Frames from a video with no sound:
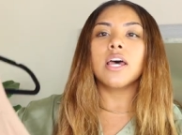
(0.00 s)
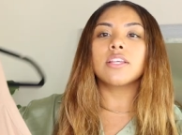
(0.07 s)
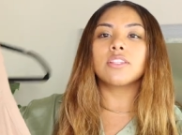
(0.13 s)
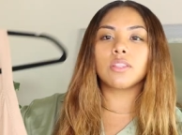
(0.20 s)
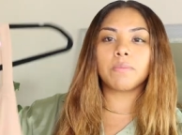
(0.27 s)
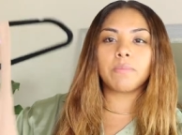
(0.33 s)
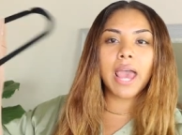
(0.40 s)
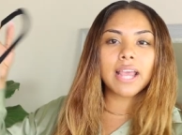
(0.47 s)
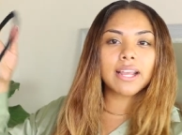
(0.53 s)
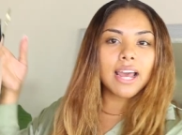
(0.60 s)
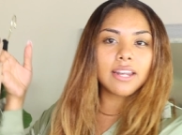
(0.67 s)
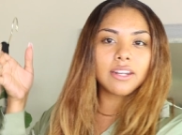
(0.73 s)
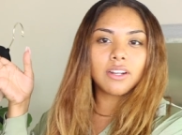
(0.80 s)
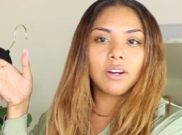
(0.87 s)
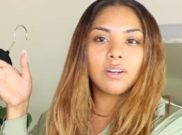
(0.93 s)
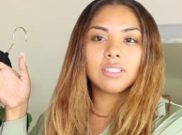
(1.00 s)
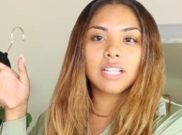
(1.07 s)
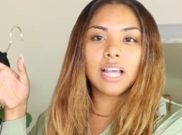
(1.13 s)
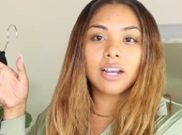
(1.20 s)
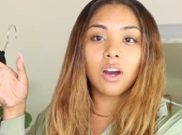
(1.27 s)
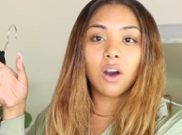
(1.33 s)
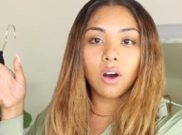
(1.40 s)
So the back kind of goes
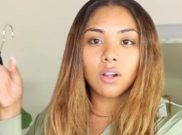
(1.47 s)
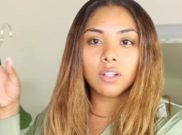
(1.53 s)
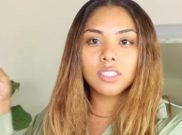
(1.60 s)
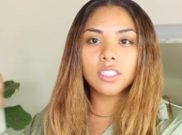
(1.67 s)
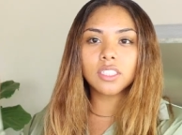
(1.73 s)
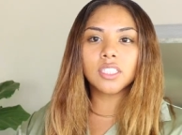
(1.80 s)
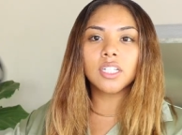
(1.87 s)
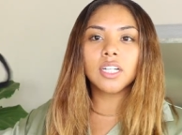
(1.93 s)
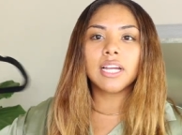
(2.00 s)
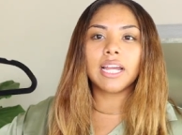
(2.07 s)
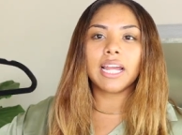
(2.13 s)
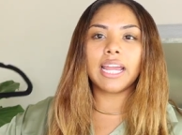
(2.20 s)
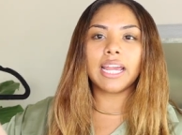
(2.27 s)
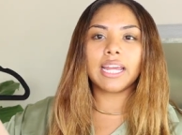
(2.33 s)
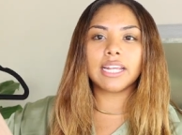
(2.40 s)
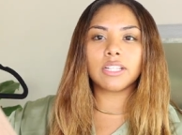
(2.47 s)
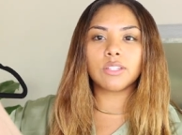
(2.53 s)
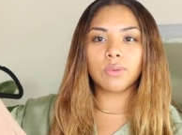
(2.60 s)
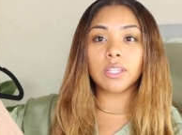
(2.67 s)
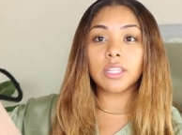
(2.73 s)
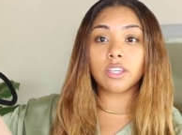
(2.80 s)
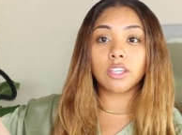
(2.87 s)
like a halter, and
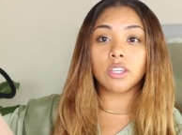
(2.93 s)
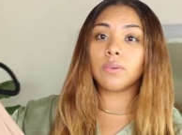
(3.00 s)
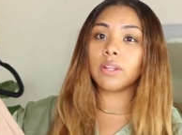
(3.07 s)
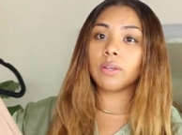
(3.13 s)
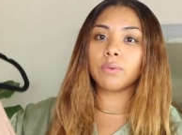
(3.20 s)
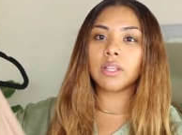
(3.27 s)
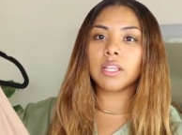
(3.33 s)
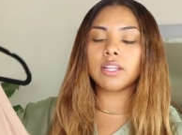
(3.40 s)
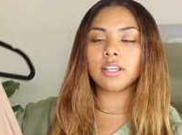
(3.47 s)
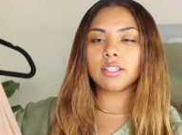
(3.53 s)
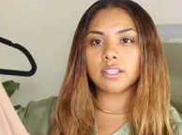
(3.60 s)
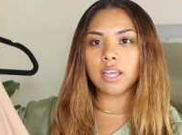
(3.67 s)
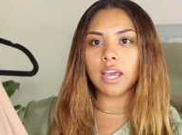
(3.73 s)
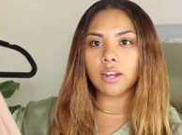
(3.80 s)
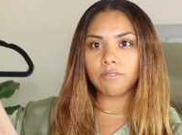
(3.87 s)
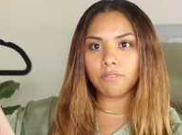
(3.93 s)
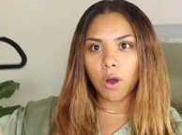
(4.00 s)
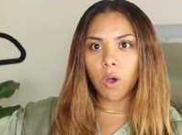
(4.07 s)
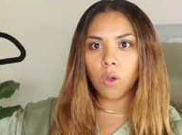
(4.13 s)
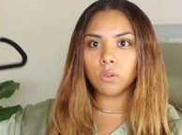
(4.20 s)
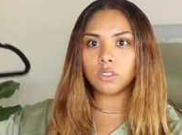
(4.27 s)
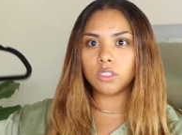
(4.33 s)
it's really cute, and it really does kind of
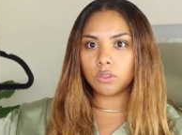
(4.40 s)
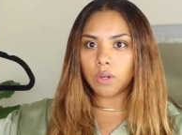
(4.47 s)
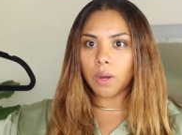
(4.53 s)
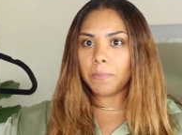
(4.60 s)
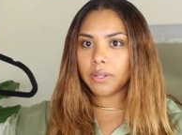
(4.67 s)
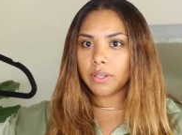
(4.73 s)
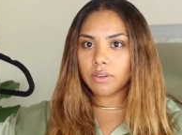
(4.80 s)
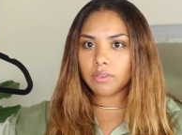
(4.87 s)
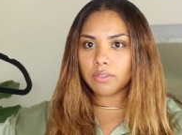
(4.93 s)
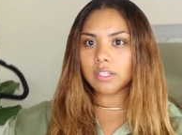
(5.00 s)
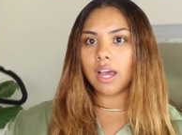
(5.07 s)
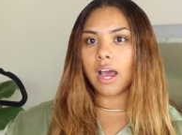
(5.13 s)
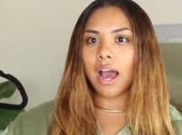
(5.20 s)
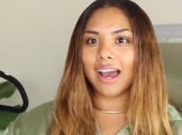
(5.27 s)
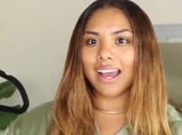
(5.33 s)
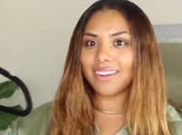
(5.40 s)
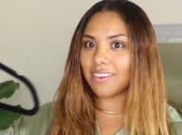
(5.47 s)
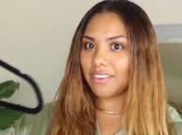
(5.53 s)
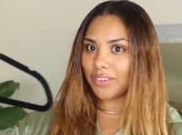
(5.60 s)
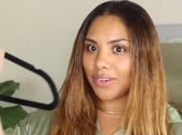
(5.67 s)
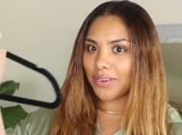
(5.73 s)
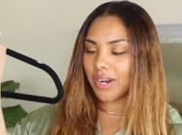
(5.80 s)
hold you up a little
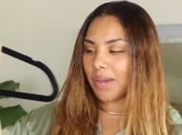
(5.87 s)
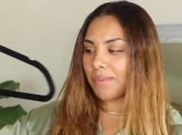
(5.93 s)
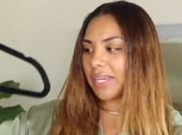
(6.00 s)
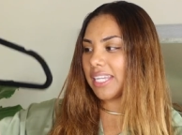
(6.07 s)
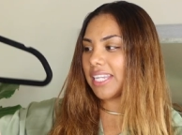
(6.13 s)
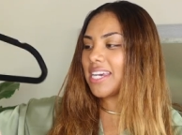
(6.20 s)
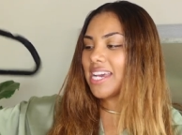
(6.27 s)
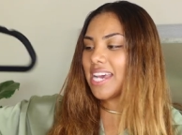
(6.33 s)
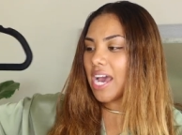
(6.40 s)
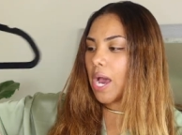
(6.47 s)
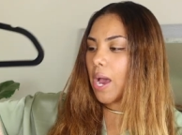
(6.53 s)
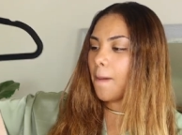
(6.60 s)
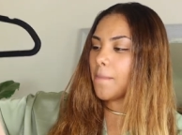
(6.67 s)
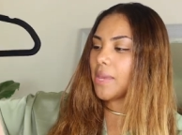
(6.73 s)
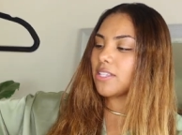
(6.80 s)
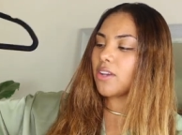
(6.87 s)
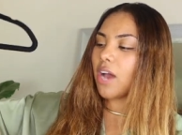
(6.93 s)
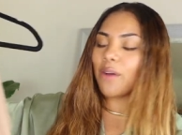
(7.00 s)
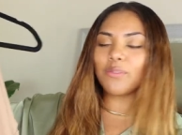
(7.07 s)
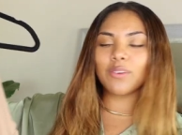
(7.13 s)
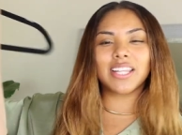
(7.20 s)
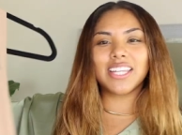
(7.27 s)
higher, if you know what I mean. Um, and so
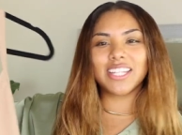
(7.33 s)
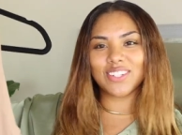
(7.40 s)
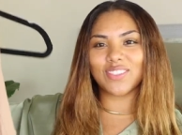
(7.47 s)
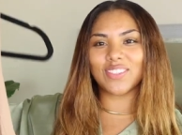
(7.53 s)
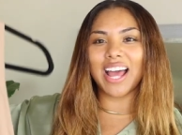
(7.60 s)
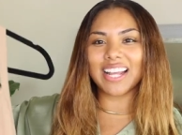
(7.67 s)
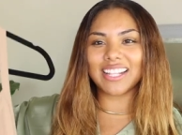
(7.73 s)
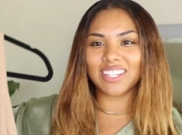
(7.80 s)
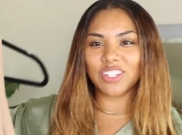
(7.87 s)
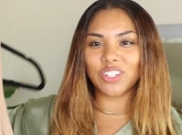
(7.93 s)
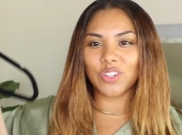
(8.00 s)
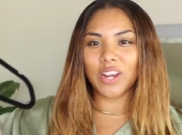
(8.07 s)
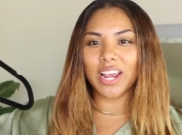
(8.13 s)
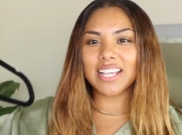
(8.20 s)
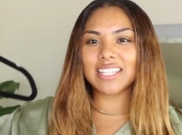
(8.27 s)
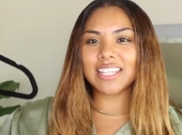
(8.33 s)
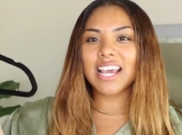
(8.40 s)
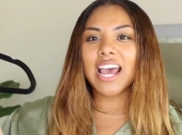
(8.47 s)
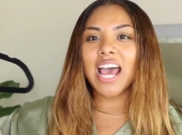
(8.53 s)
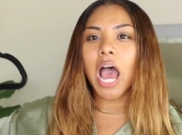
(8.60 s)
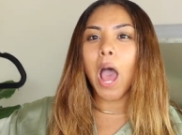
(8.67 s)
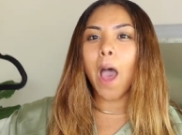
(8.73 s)
I really do like this dress.
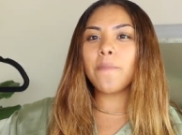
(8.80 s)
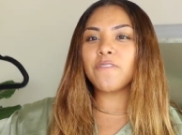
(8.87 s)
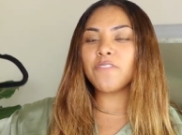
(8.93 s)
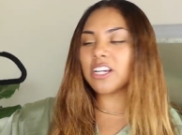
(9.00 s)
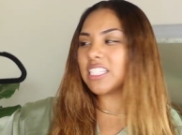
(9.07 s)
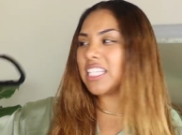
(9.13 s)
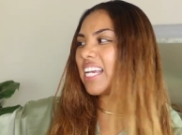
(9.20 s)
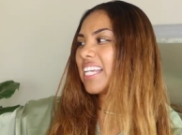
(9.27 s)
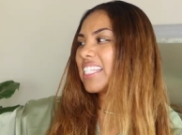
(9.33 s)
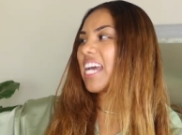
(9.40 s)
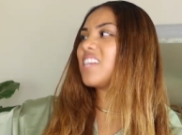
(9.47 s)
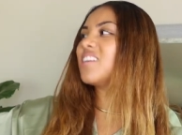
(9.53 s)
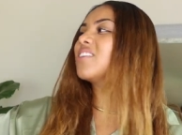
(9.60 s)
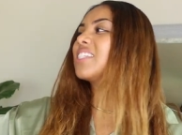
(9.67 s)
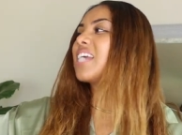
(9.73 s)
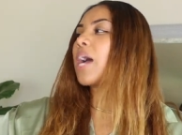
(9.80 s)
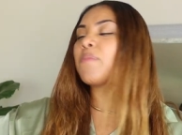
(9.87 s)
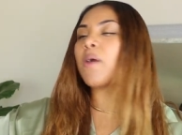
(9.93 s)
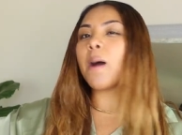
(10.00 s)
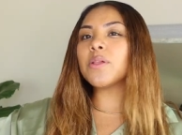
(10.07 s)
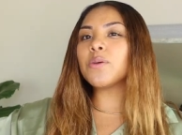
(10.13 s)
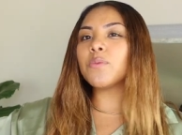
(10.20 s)
Um, the first thing is I noticed I
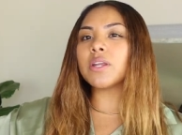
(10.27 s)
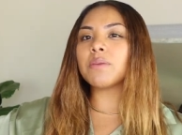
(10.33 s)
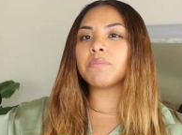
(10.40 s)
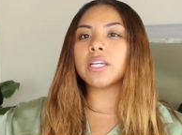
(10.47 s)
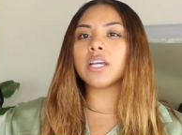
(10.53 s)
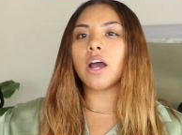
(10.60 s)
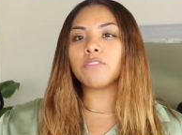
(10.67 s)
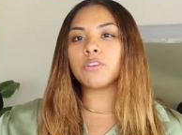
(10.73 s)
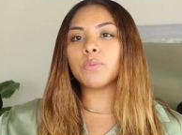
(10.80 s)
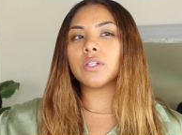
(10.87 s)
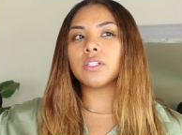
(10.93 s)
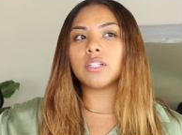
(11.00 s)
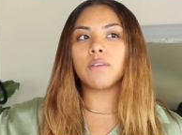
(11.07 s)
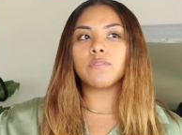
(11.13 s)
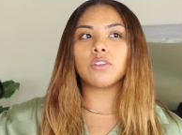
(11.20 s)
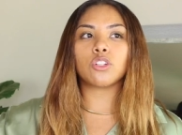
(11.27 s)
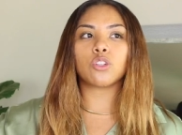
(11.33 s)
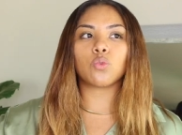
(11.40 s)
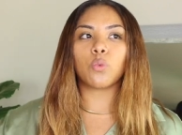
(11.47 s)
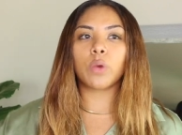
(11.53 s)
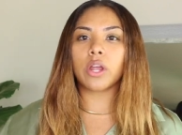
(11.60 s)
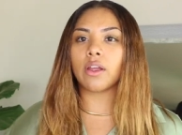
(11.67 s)
probably wouldn't be comfortable enough to
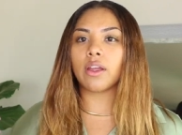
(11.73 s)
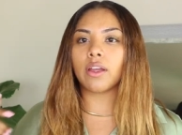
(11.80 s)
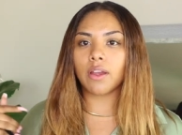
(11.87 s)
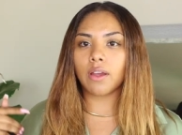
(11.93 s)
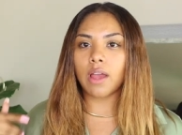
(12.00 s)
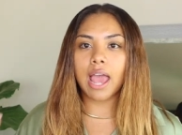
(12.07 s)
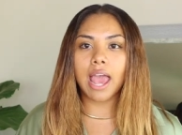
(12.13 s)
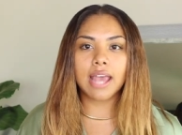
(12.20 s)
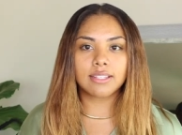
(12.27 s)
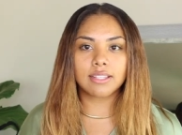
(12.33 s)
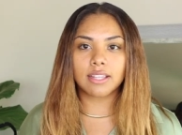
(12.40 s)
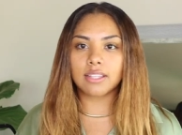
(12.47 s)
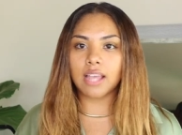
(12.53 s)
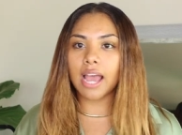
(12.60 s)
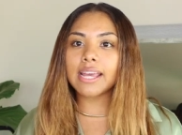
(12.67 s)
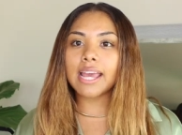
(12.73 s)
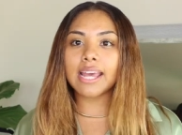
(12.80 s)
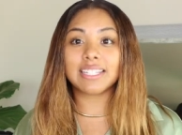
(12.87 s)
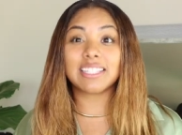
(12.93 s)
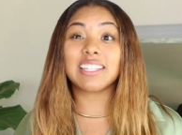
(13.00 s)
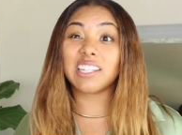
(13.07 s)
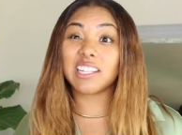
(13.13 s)
just wear it as tight
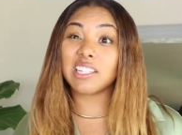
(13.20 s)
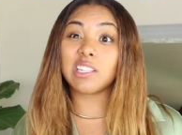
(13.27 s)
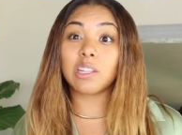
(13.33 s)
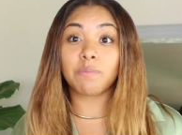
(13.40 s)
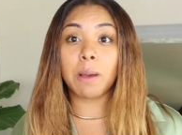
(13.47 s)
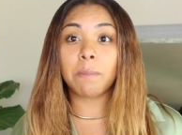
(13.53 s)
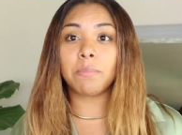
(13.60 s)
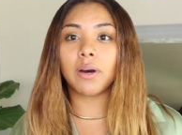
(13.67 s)
as it is to my